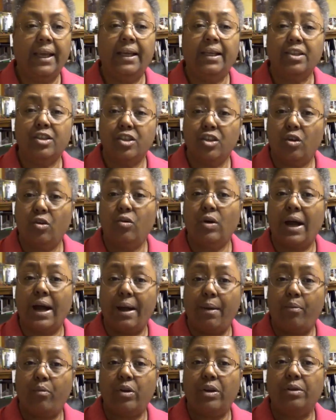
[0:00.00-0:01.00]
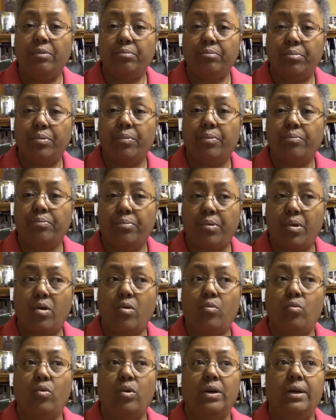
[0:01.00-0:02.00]
So I went and bought
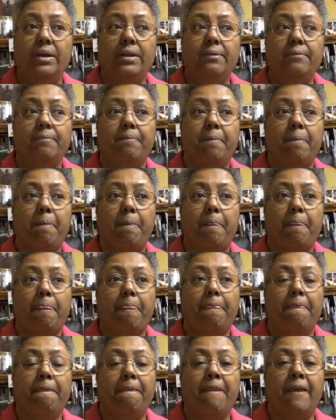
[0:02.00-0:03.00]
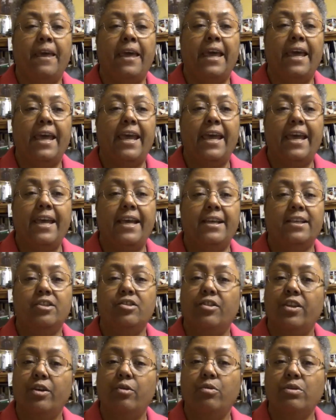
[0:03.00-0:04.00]
one. And so
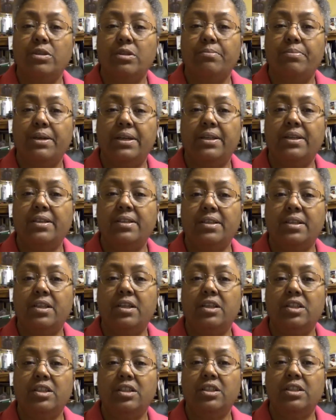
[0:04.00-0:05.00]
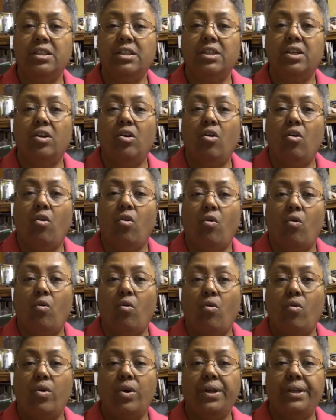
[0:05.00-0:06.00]
there was a big discussion
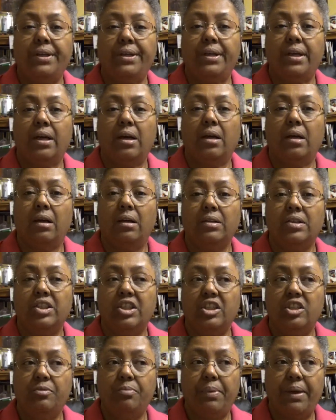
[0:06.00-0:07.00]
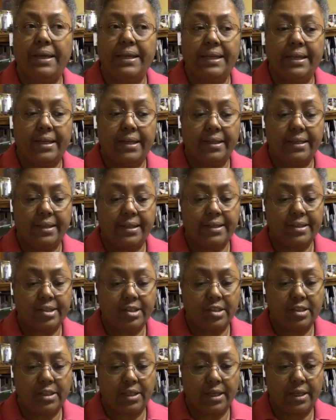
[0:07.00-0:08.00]
on Stitch Mania
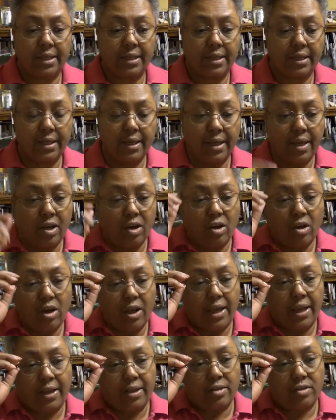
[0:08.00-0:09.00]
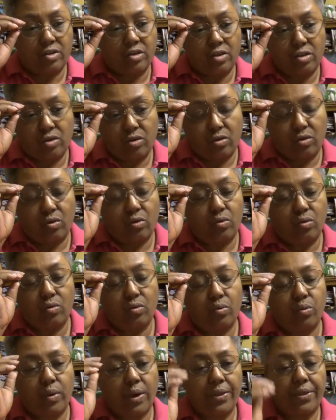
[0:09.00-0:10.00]
yesterday as
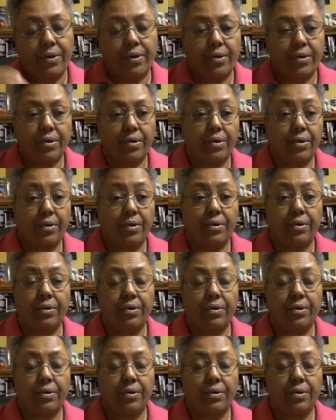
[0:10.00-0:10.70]
to whether,